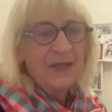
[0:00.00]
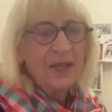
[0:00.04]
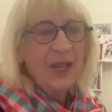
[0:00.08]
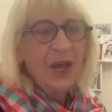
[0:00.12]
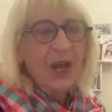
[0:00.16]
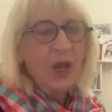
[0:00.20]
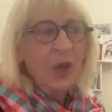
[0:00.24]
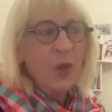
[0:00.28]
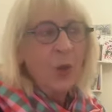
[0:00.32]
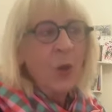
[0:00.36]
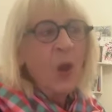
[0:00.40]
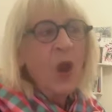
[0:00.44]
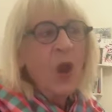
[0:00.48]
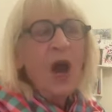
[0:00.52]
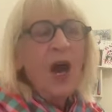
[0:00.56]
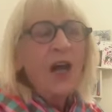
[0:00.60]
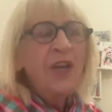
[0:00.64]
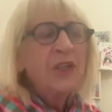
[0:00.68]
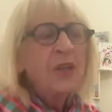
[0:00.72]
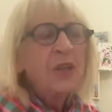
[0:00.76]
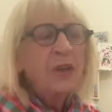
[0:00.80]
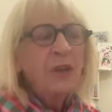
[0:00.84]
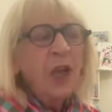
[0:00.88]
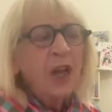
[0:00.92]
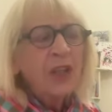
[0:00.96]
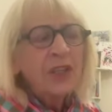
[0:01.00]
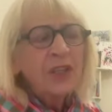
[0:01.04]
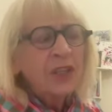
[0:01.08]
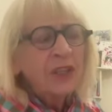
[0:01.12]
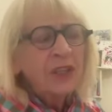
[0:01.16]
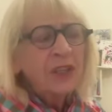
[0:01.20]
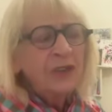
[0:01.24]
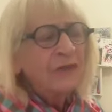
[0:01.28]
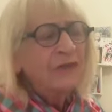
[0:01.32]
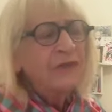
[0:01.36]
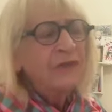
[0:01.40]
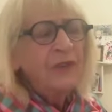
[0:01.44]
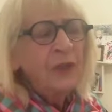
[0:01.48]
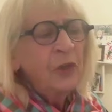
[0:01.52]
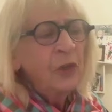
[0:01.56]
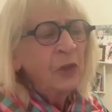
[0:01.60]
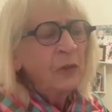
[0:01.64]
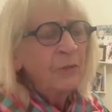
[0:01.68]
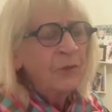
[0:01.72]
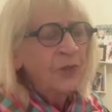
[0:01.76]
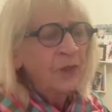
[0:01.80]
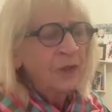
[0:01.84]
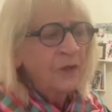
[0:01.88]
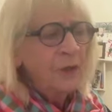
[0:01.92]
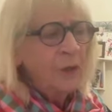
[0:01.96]
So I do lots of
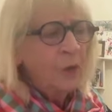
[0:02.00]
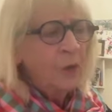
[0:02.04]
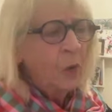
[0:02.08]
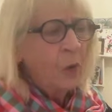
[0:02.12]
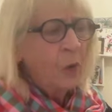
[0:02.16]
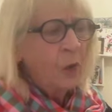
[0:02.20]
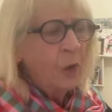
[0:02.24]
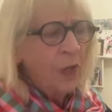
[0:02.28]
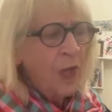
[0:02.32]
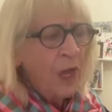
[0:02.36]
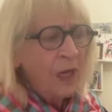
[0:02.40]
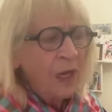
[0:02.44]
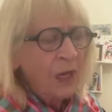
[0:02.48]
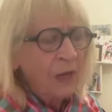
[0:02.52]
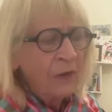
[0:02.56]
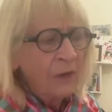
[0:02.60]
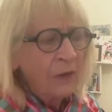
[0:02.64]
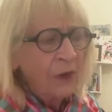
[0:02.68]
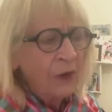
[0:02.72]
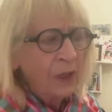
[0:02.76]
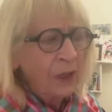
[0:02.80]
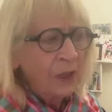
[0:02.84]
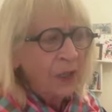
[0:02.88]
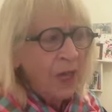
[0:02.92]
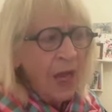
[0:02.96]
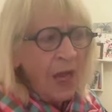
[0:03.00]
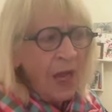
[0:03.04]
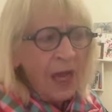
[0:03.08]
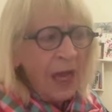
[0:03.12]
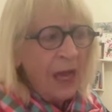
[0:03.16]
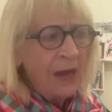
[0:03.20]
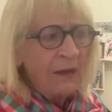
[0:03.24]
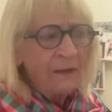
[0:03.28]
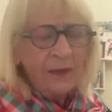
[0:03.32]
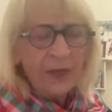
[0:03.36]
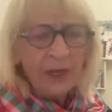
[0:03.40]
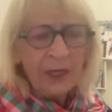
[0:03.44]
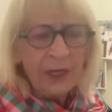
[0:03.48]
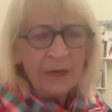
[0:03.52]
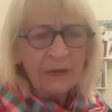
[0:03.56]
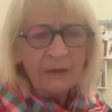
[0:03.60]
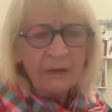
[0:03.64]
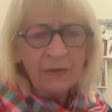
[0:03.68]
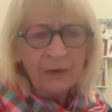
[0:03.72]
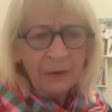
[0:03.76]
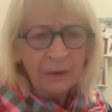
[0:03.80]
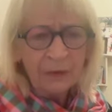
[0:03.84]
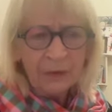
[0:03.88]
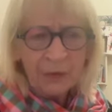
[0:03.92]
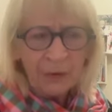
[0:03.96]
films like I've got half a dozen
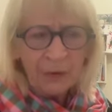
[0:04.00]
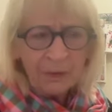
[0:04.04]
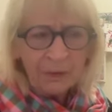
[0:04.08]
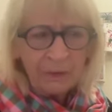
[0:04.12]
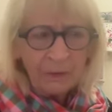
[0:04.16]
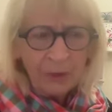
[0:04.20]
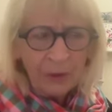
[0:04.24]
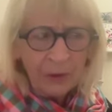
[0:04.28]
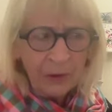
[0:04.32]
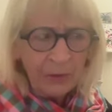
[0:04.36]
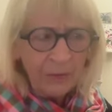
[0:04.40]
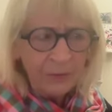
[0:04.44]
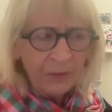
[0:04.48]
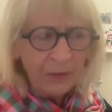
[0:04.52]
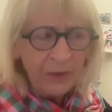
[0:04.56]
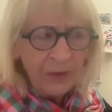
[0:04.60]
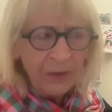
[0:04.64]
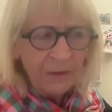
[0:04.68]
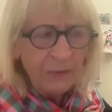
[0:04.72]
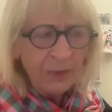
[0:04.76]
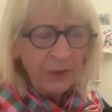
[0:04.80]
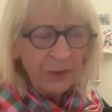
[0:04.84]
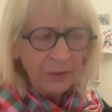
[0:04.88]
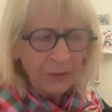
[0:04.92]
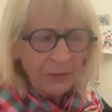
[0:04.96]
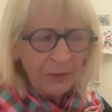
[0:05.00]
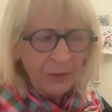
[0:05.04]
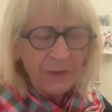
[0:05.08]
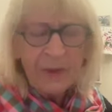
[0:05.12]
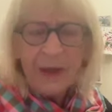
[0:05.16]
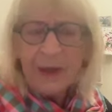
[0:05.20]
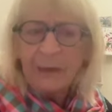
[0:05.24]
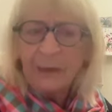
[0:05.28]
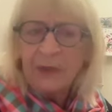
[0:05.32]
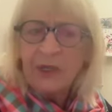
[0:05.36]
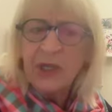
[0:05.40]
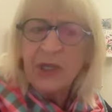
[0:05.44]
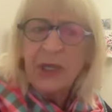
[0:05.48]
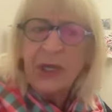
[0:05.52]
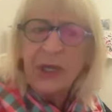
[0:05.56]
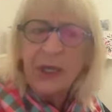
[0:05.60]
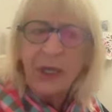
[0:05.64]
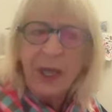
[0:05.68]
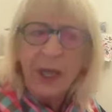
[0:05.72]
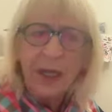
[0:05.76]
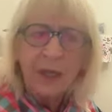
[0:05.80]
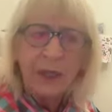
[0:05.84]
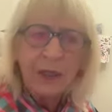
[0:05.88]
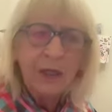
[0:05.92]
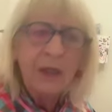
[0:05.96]
films with Bloomsbury Publishing in
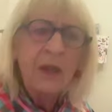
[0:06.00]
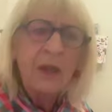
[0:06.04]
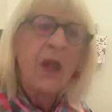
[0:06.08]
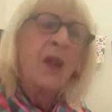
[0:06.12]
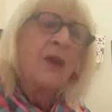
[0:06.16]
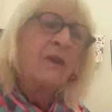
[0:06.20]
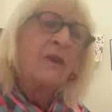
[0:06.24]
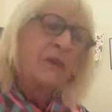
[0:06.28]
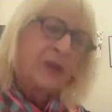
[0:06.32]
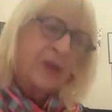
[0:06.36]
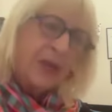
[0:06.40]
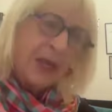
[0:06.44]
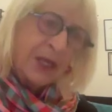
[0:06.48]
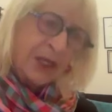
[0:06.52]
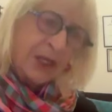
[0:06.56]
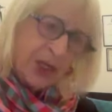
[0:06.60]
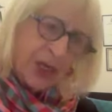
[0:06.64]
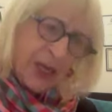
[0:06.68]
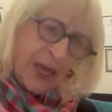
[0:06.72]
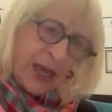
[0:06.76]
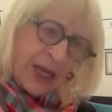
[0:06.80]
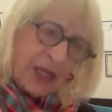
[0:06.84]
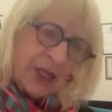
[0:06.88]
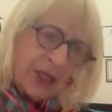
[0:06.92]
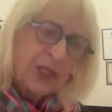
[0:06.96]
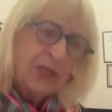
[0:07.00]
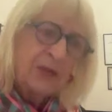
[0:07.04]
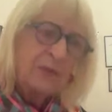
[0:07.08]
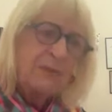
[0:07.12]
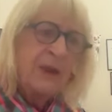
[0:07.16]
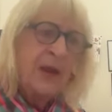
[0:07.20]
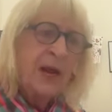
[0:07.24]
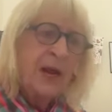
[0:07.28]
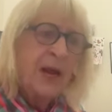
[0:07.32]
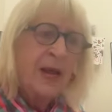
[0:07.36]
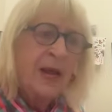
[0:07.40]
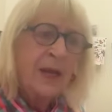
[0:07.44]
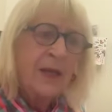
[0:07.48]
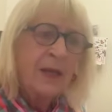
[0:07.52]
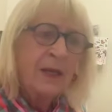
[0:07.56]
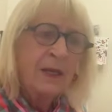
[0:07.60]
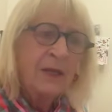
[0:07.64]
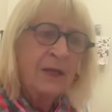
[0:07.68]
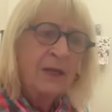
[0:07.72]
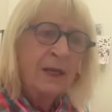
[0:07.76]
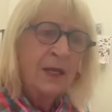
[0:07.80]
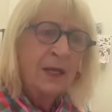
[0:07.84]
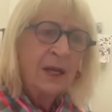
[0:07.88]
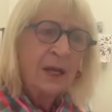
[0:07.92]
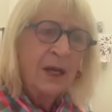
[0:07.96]
London for the education
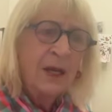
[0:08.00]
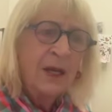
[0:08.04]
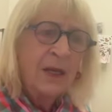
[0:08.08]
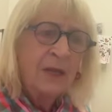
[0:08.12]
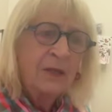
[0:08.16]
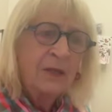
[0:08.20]
market. I